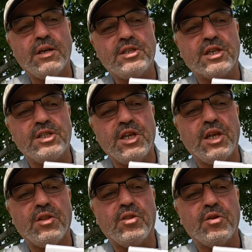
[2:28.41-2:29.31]

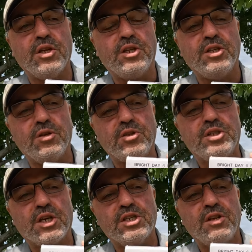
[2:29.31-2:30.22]
16, 32,
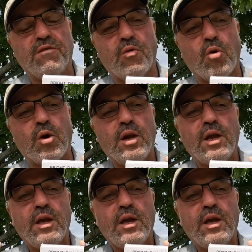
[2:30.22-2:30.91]
64,